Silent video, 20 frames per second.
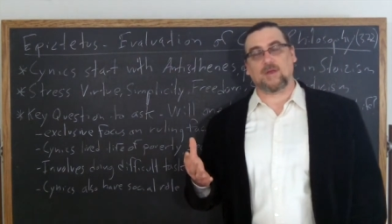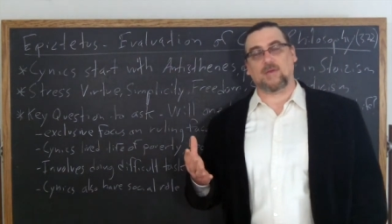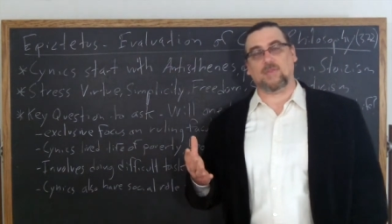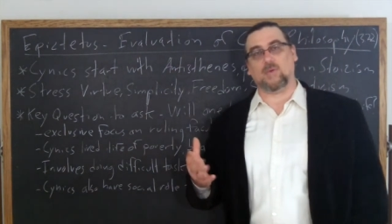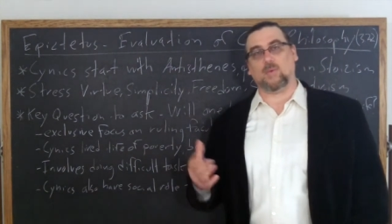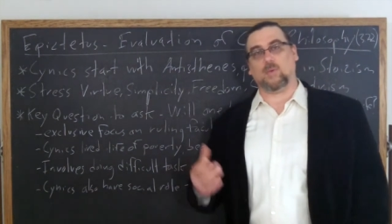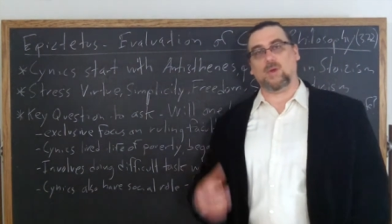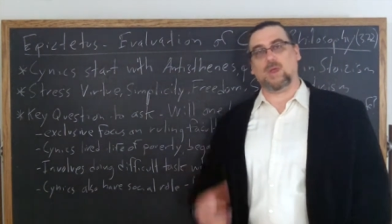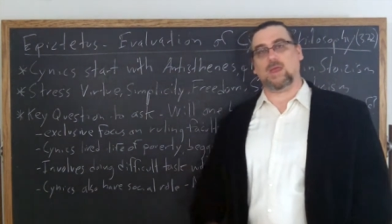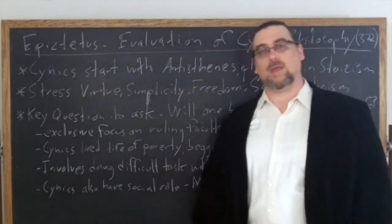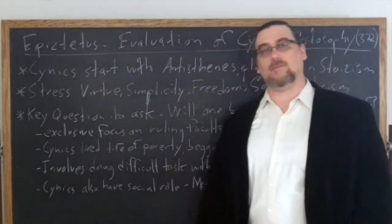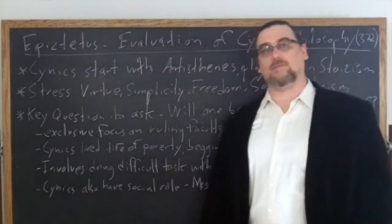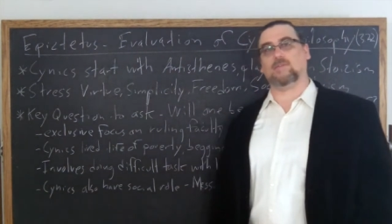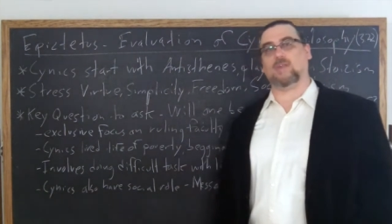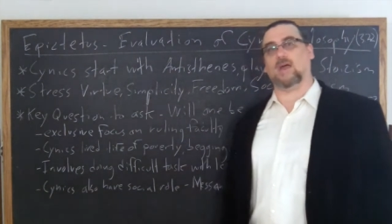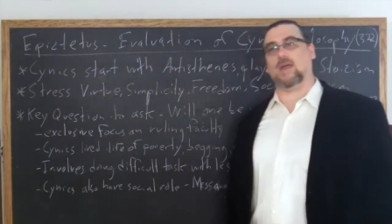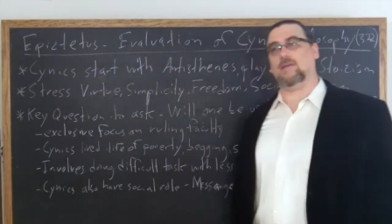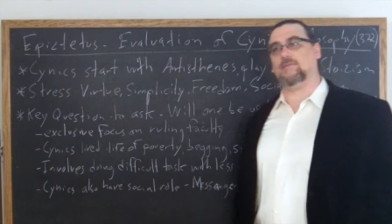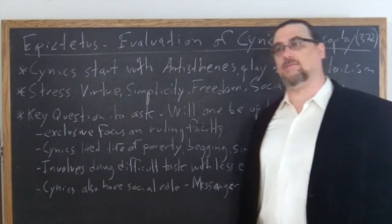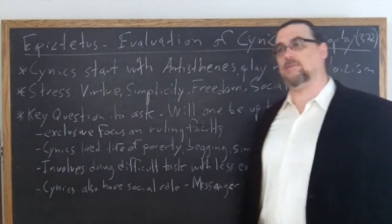And the way of
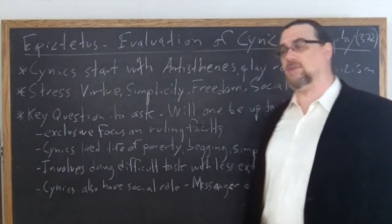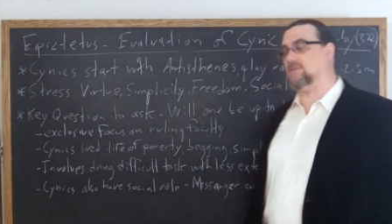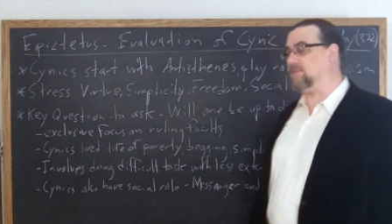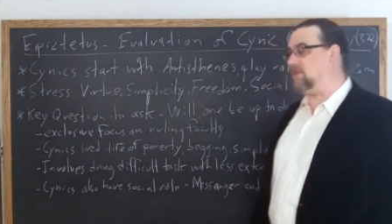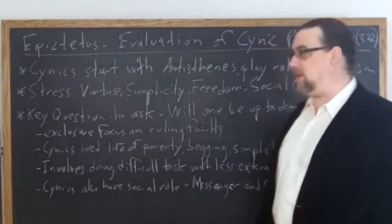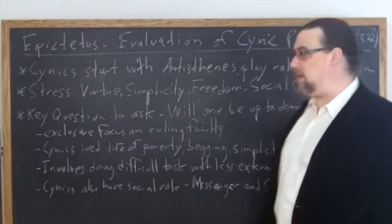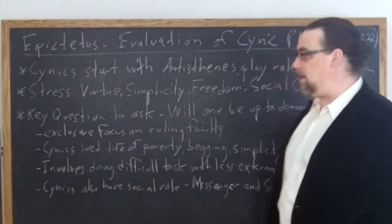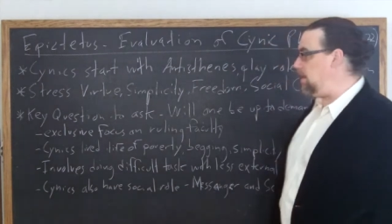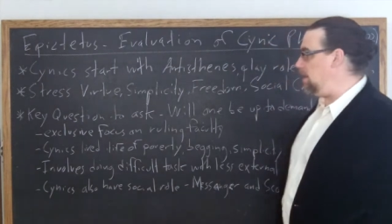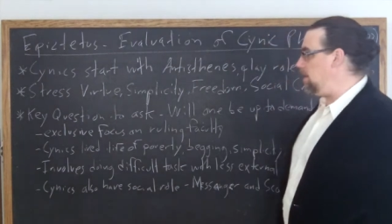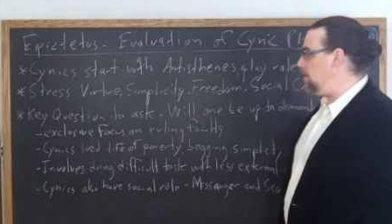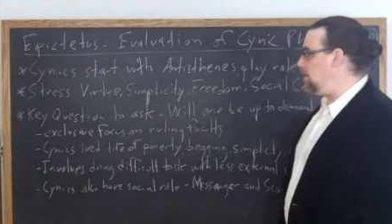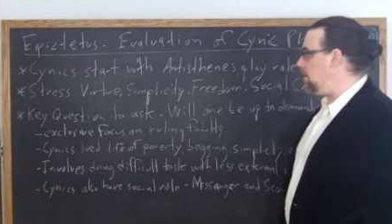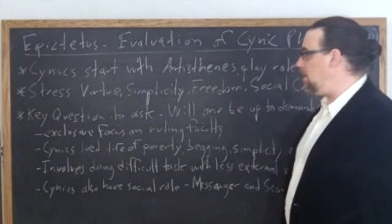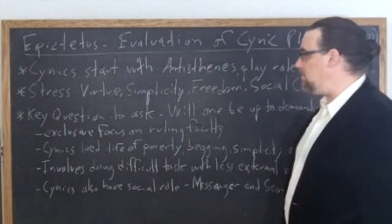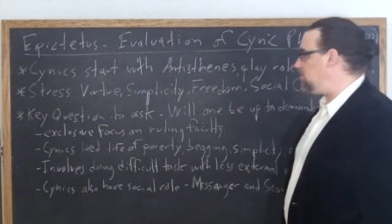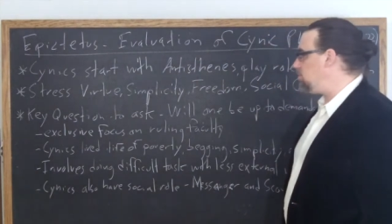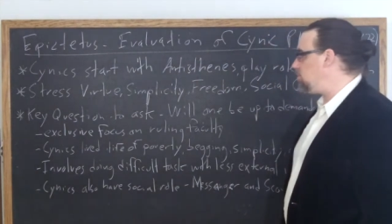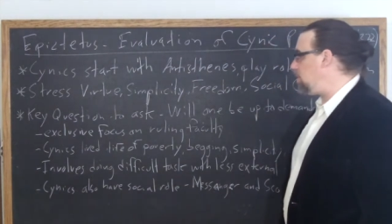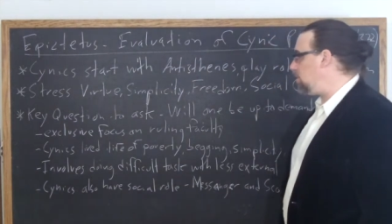life that they
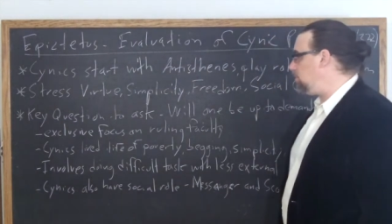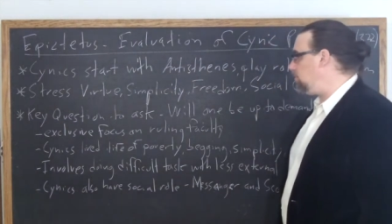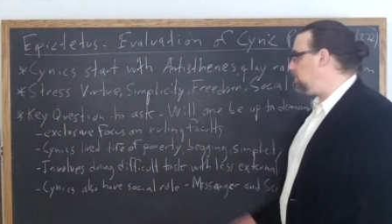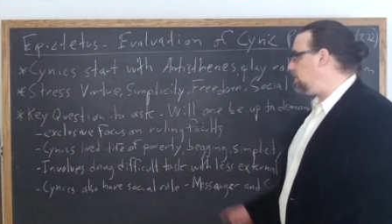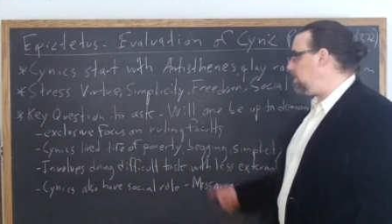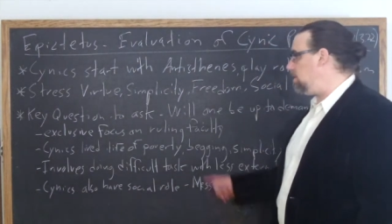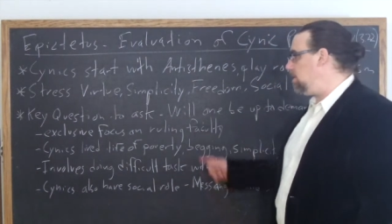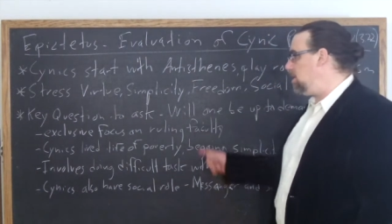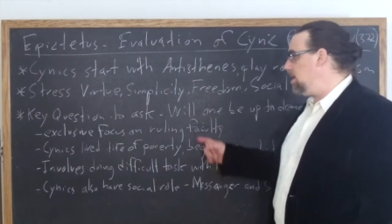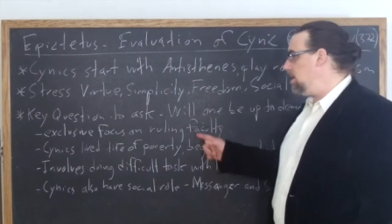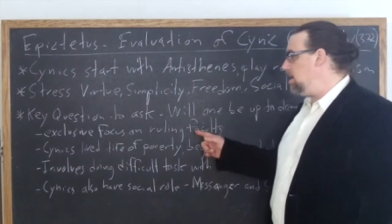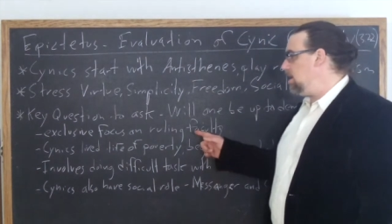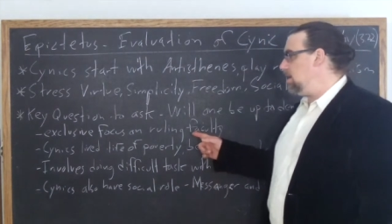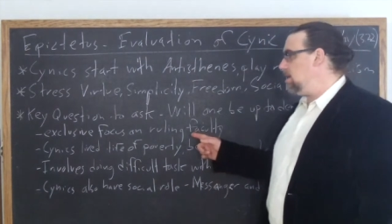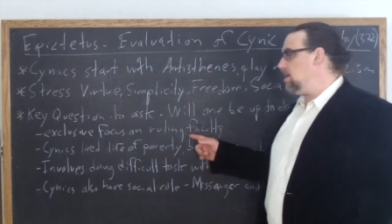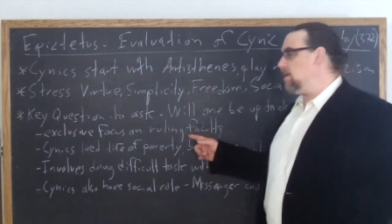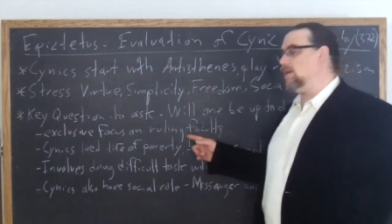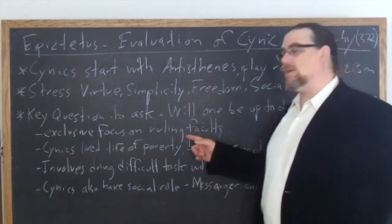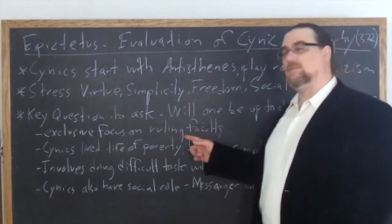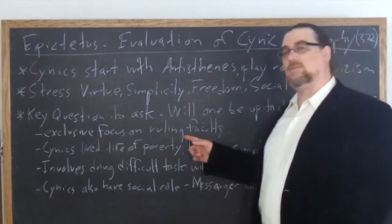have chosen
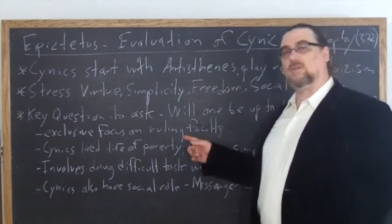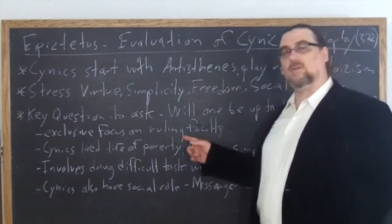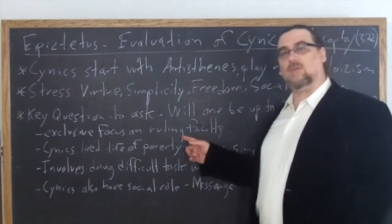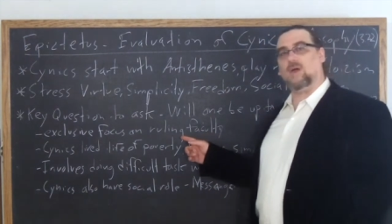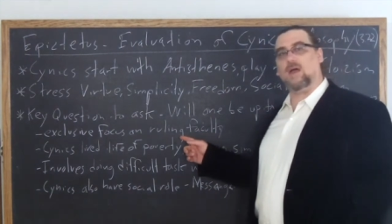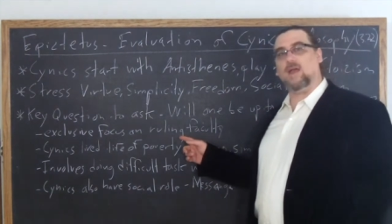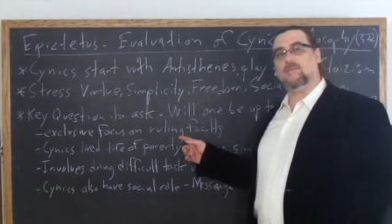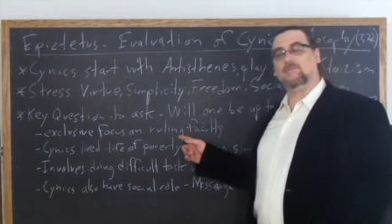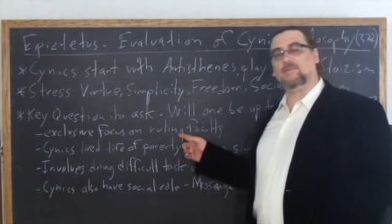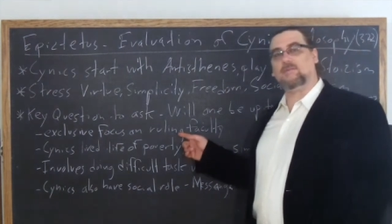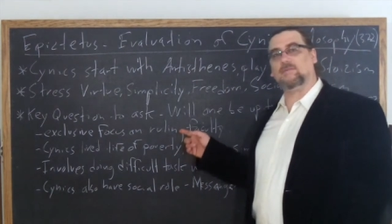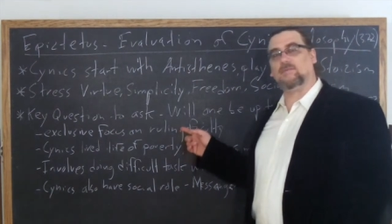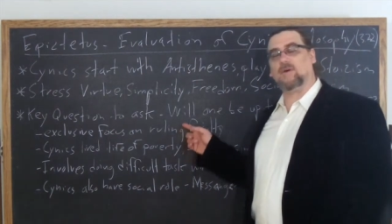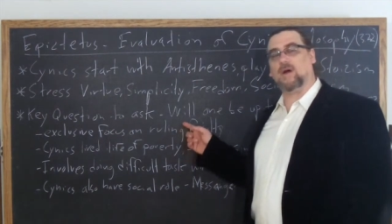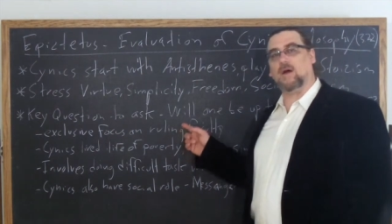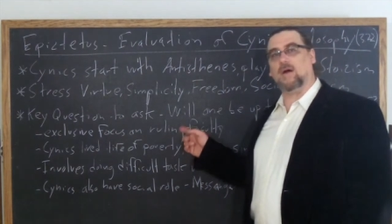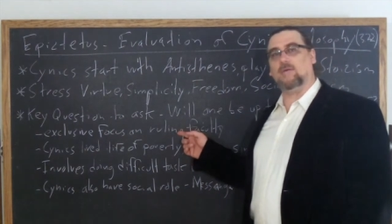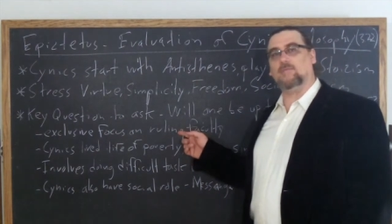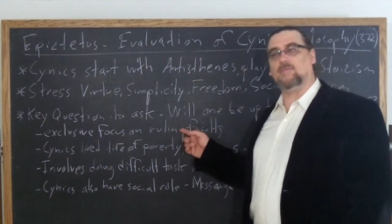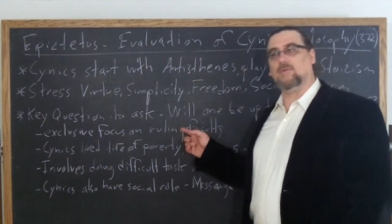is a life of,
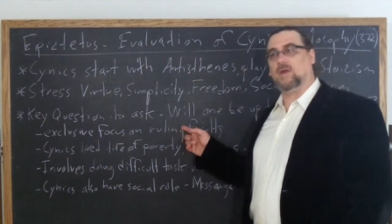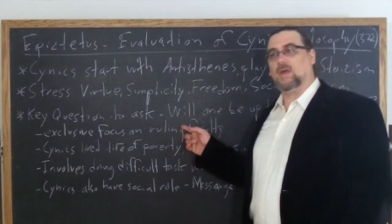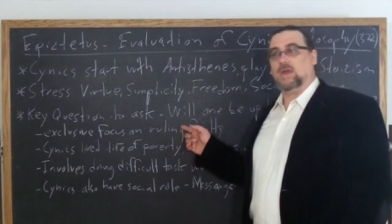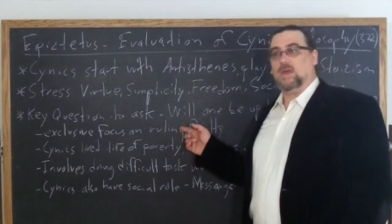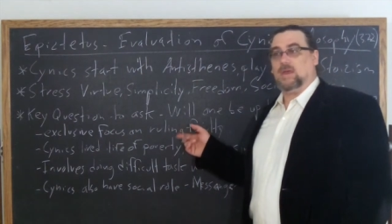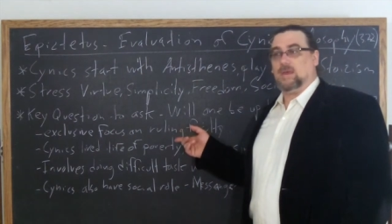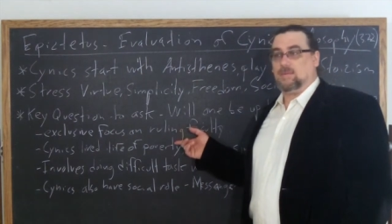of